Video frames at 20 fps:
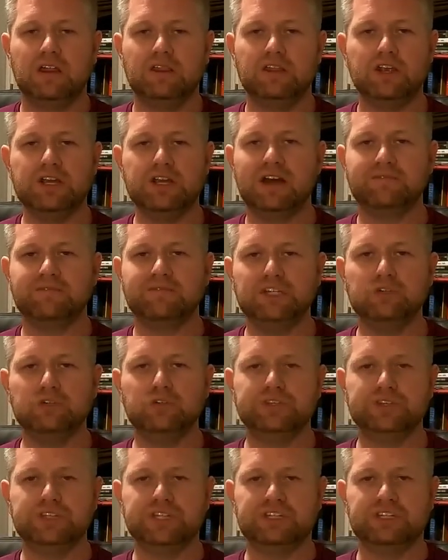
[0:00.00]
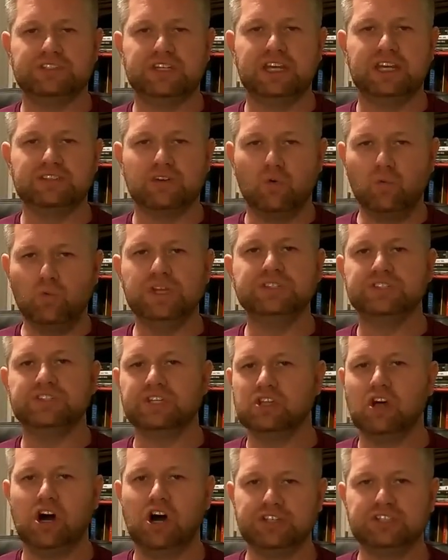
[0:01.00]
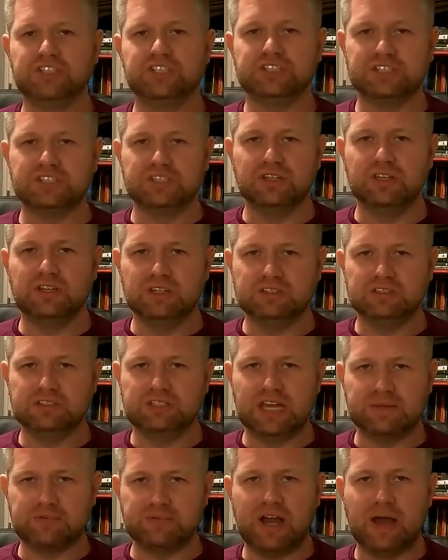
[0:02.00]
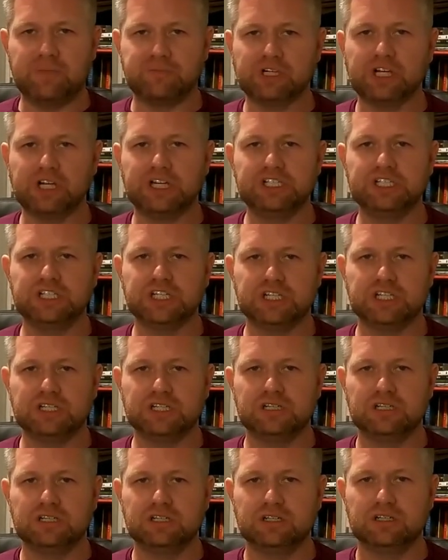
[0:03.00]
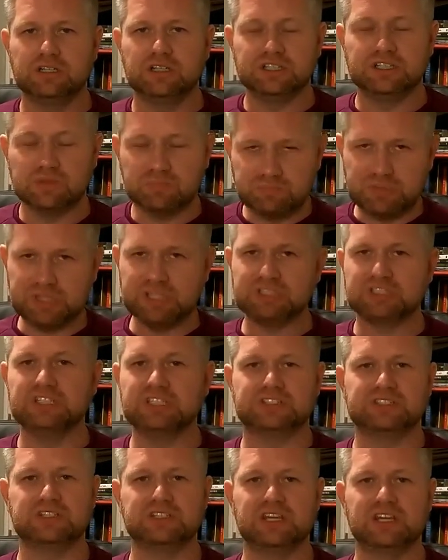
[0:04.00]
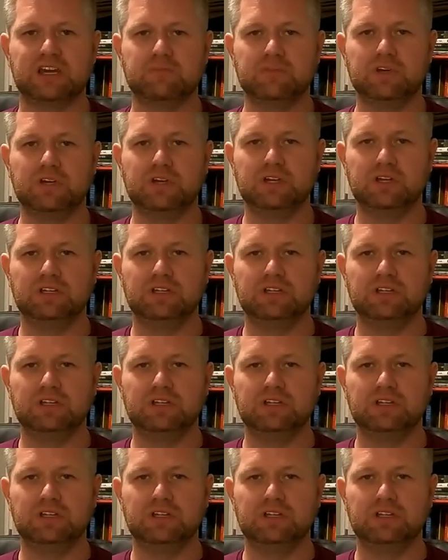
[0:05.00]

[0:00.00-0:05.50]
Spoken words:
they're not viewing this as a wins and losses type of operation. It's business to them.